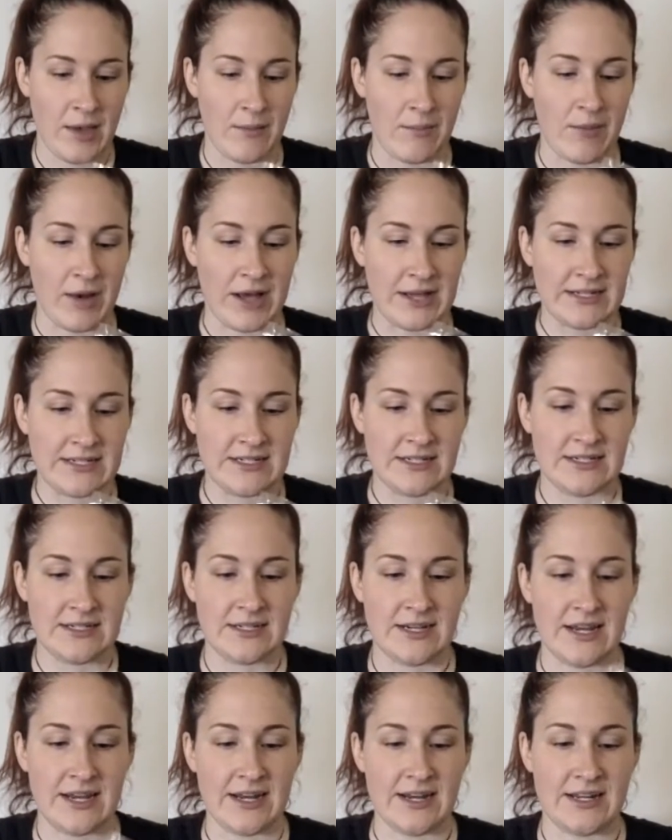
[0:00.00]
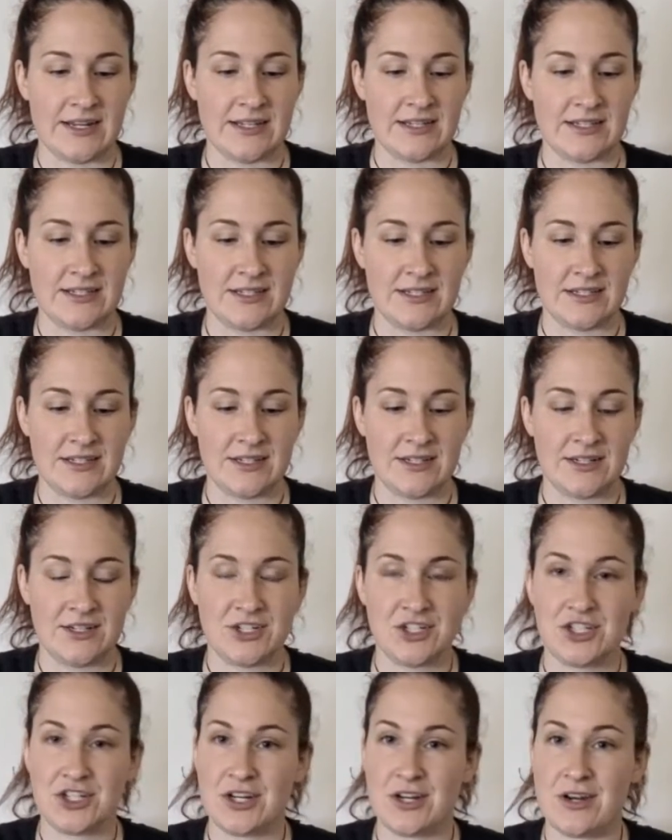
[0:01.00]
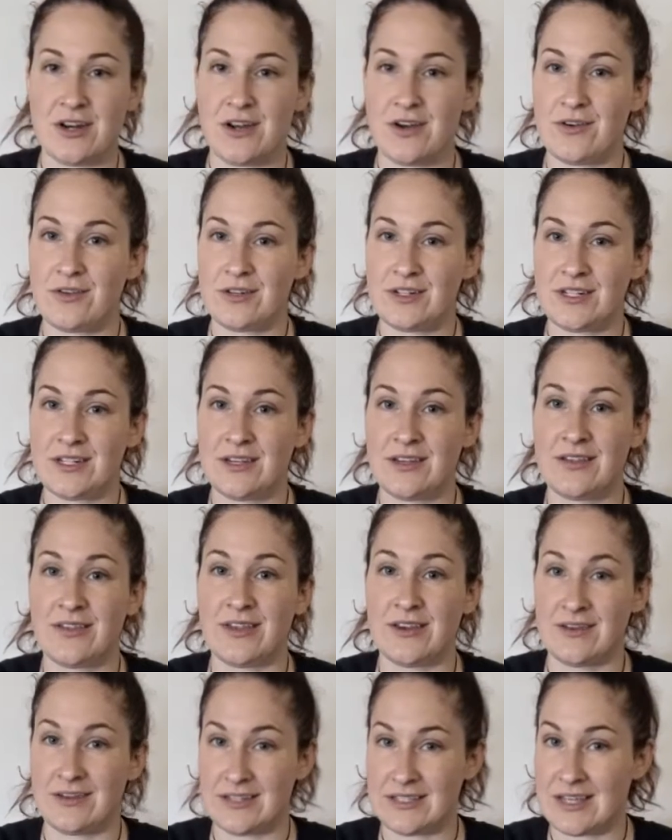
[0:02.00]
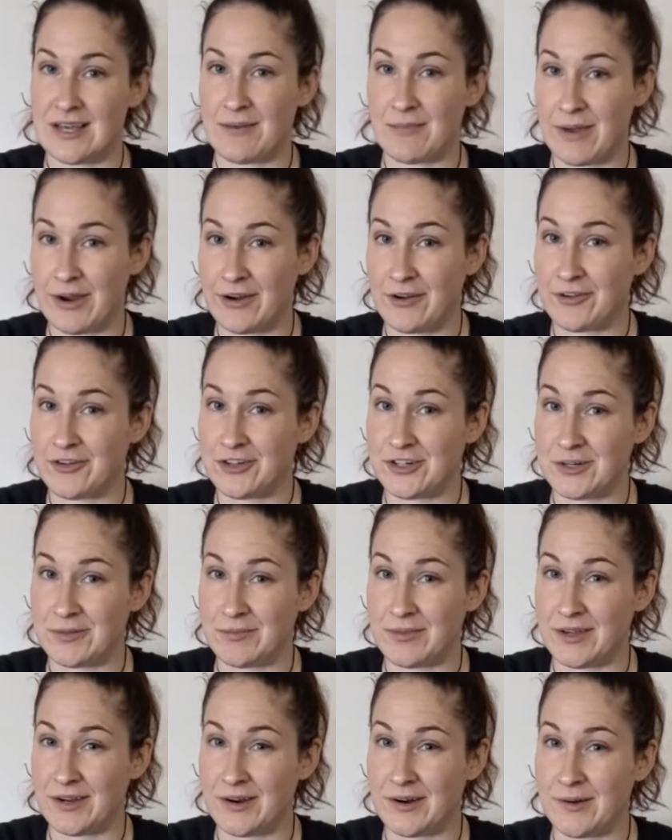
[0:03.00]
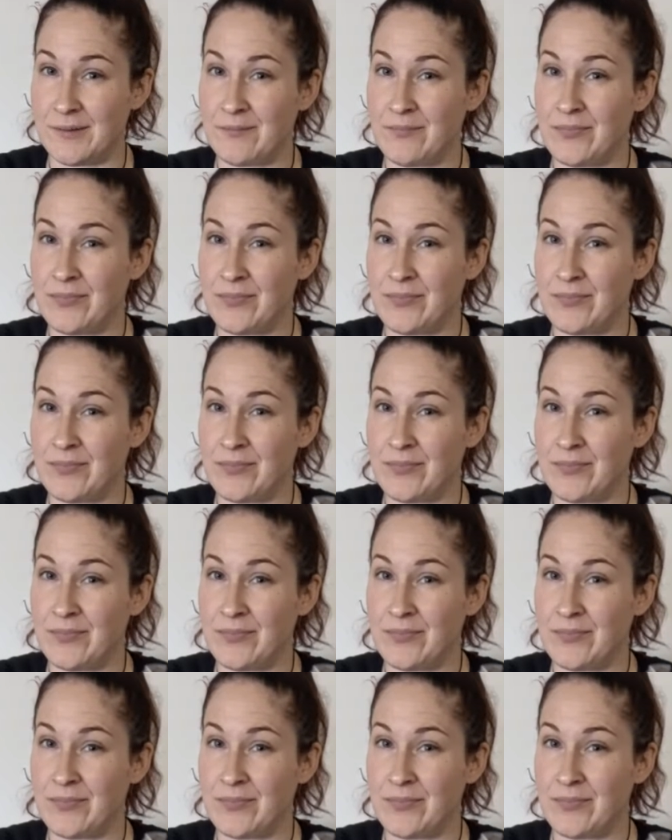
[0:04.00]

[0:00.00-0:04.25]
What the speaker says: But should note, there is that microchip there